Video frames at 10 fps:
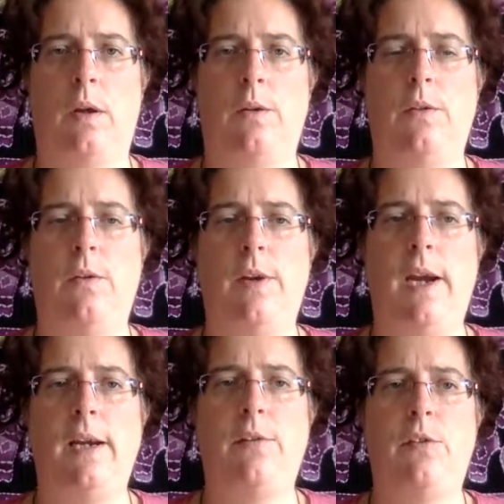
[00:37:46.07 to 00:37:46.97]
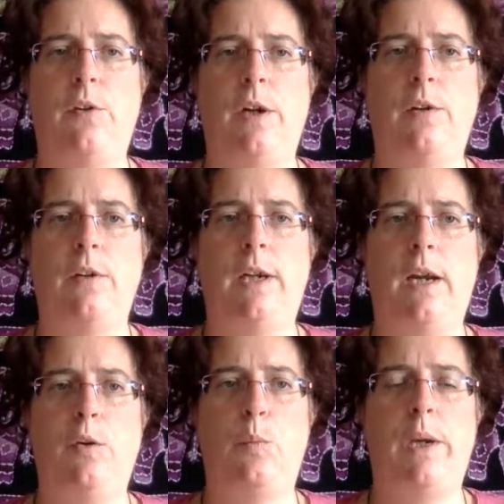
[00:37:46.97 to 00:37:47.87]
The day is going to
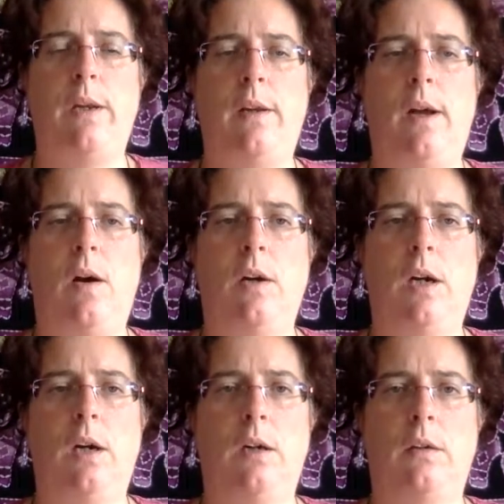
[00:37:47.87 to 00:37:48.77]
get a bit darker.